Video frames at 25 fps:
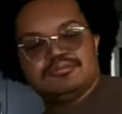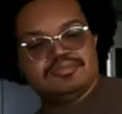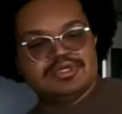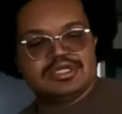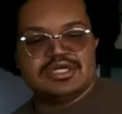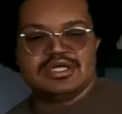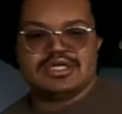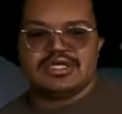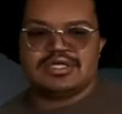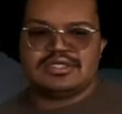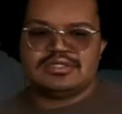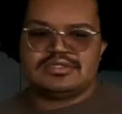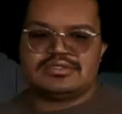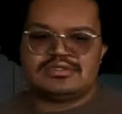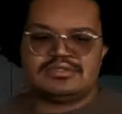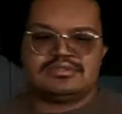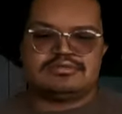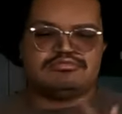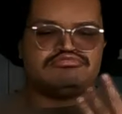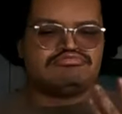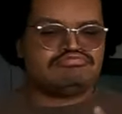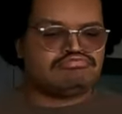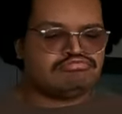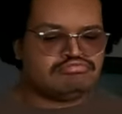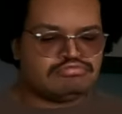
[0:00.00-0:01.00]

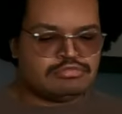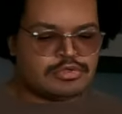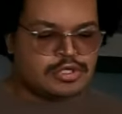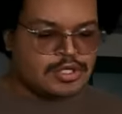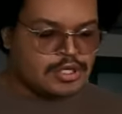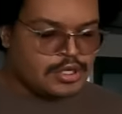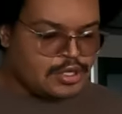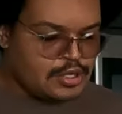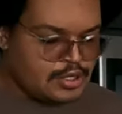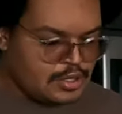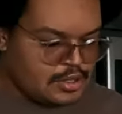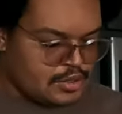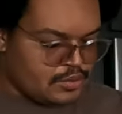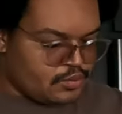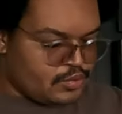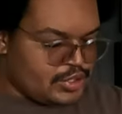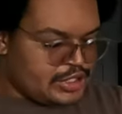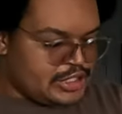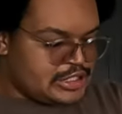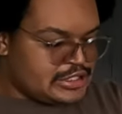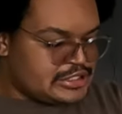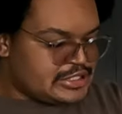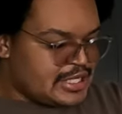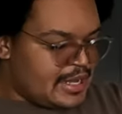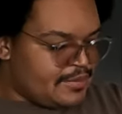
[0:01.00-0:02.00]
because we
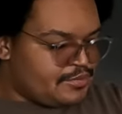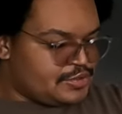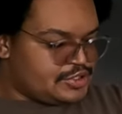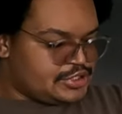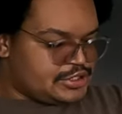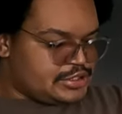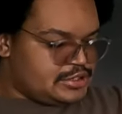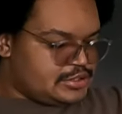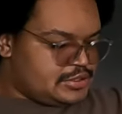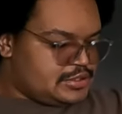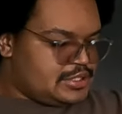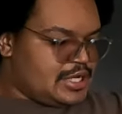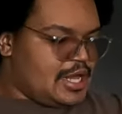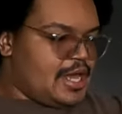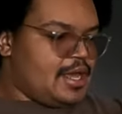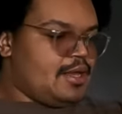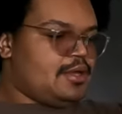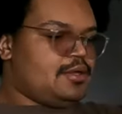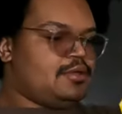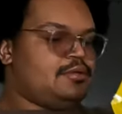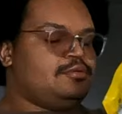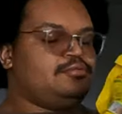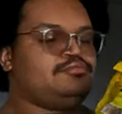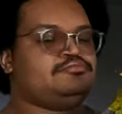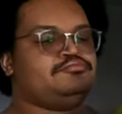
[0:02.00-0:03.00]
need sandwiches. Like,
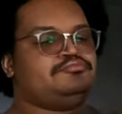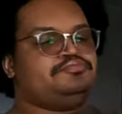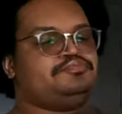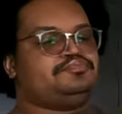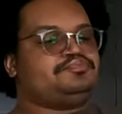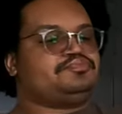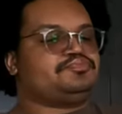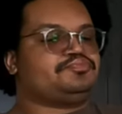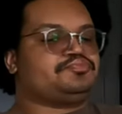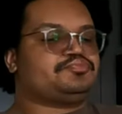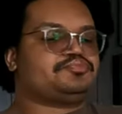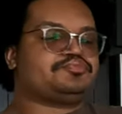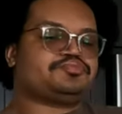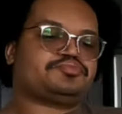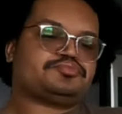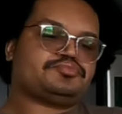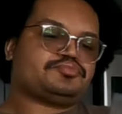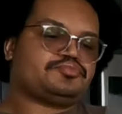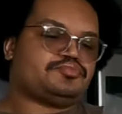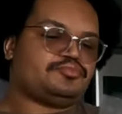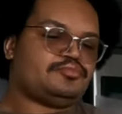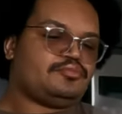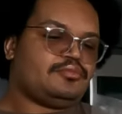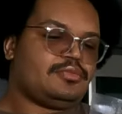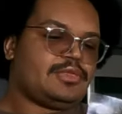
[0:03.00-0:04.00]

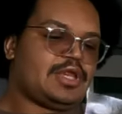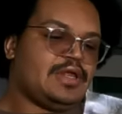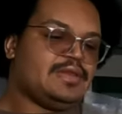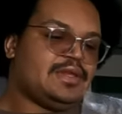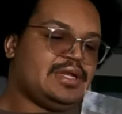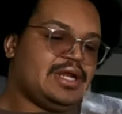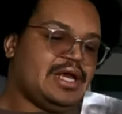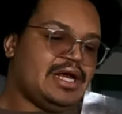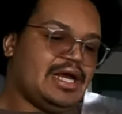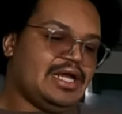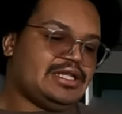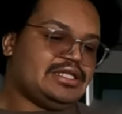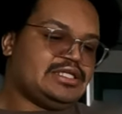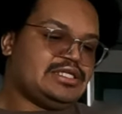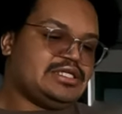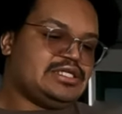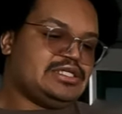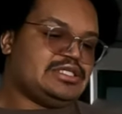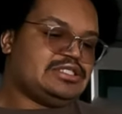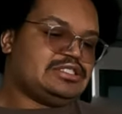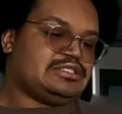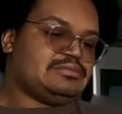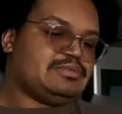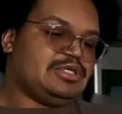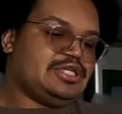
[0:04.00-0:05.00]
then I got
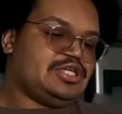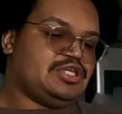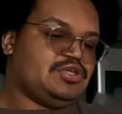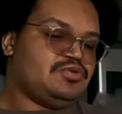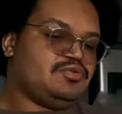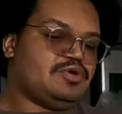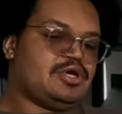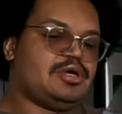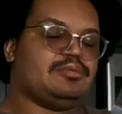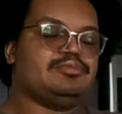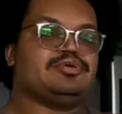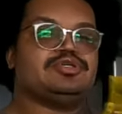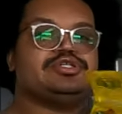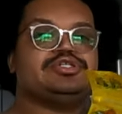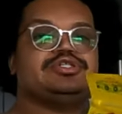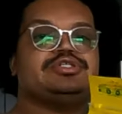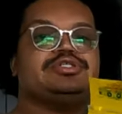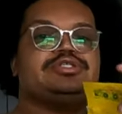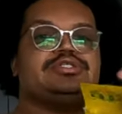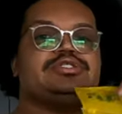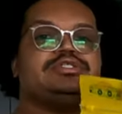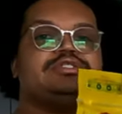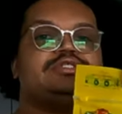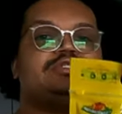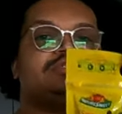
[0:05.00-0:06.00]
these mini
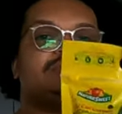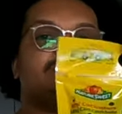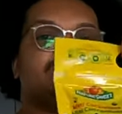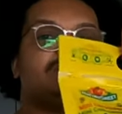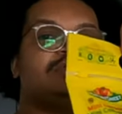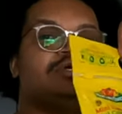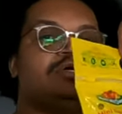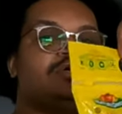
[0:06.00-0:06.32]
cucumbers.